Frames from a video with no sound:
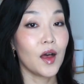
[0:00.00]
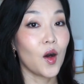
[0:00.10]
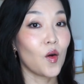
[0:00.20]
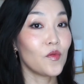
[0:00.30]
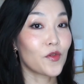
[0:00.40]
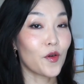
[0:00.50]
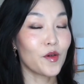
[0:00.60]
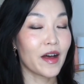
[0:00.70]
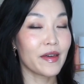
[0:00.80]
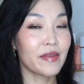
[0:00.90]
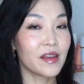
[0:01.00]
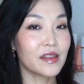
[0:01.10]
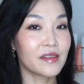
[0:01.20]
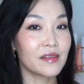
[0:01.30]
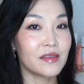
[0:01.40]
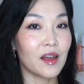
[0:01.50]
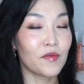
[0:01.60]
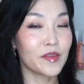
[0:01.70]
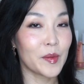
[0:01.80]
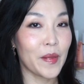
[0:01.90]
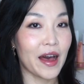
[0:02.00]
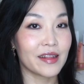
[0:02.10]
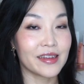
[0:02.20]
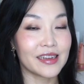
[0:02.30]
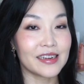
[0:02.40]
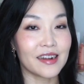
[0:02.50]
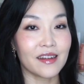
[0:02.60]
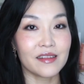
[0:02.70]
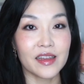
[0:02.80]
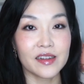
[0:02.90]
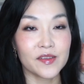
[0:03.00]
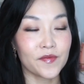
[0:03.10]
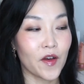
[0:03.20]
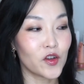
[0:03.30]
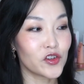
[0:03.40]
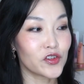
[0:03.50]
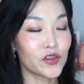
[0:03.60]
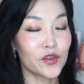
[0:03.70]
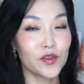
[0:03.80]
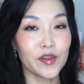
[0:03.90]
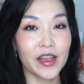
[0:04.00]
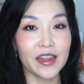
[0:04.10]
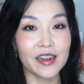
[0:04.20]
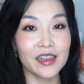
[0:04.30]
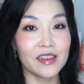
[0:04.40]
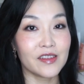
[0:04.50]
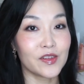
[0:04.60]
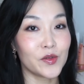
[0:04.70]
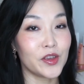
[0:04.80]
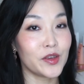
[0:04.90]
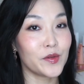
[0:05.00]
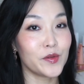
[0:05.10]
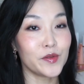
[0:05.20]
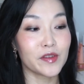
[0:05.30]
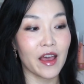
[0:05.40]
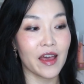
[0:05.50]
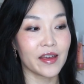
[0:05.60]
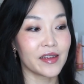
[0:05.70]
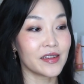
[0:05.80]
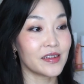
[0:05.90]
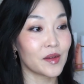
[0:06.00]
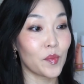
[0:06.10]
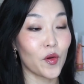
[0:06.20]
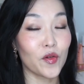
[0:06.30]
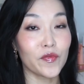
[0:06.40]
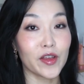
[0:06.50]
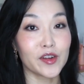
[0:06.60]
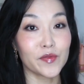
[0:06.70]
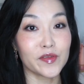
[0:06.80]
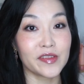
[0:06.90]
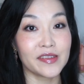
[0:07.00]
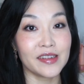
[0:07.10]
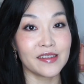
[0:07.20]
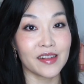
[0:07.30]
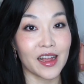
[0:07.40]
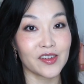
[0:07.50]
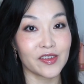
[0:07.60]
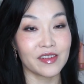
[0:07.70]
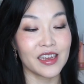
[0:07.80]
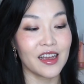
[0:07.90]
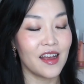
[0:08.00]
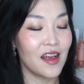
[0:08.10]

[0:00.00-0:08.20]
Overall, I think it's a lovely palette that is functional and easy to use and perfect for the season actually.